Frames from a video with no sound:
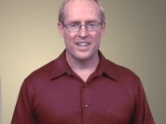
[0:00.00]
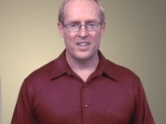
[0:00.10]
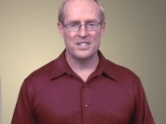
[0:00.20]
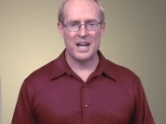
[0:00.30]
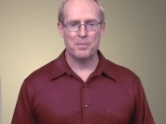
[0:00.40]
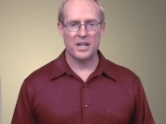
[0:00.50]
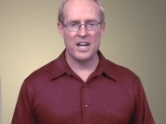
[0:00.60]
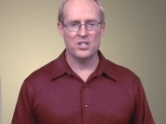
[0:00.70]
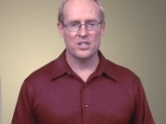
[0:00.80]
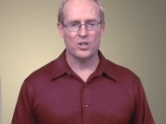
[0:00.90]
These
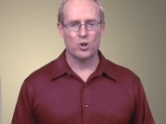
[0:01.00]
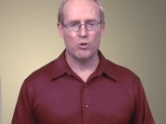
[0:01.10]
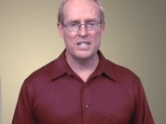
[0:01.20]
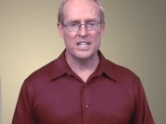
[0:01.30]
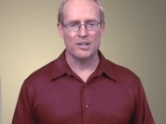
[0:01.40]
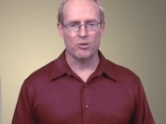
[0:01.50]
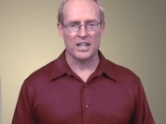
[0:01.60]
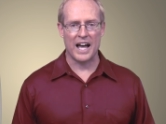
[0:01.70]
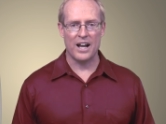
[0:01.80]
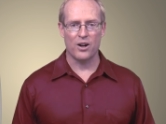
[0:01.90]
applications increasingly
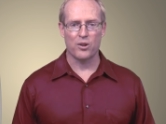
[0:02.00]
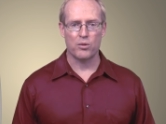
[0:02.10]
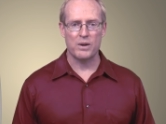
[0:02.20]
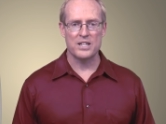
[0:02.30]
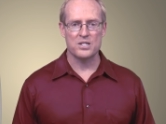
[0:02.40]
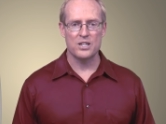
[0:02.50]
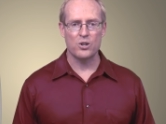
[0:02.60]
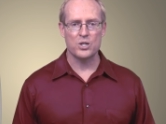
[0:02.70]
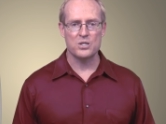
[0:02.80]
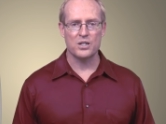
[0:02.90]
rely on three
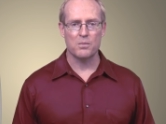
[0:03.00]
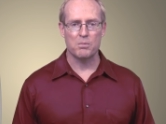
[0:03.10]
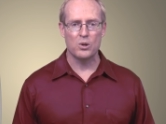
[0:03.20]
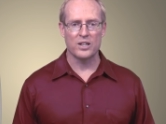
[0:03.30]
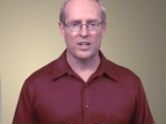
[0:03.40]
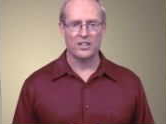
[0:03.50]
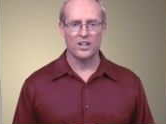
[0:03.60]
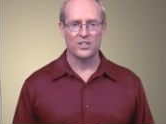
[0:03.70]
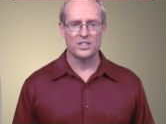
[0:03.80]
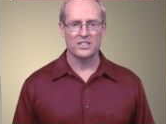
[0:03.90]
synergistic computing
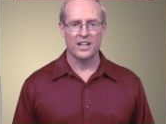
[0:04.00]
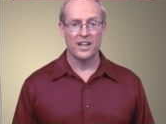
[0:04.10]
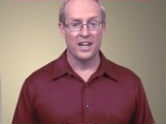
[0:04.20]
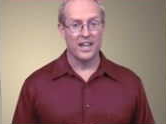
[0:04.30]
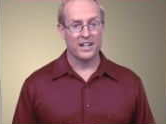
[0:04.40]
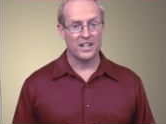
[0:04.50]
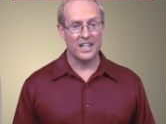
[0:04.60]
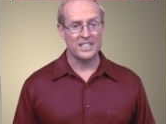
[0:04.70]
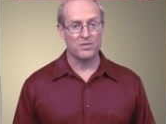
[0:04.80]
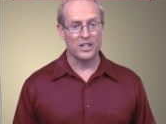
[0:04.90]
technologies,
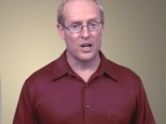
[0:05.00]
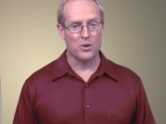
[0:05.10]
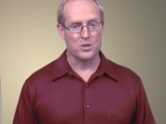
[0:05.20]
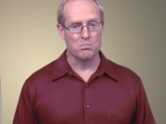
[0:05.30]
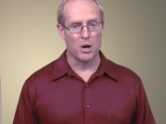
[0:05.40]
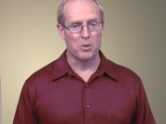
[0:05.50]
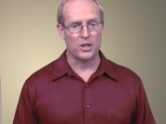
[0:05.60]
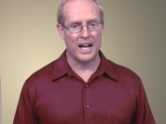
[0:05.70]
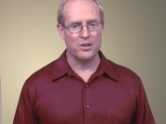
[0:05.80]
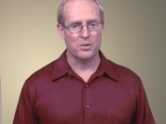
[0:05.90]
collectively known as mobile
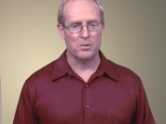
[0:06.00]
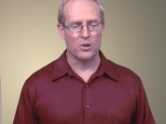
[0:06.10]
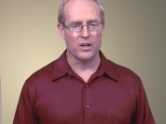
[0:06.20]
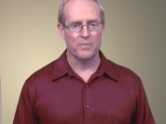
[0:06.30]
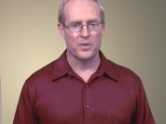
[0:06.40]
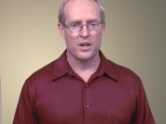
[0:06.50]
cloud computing,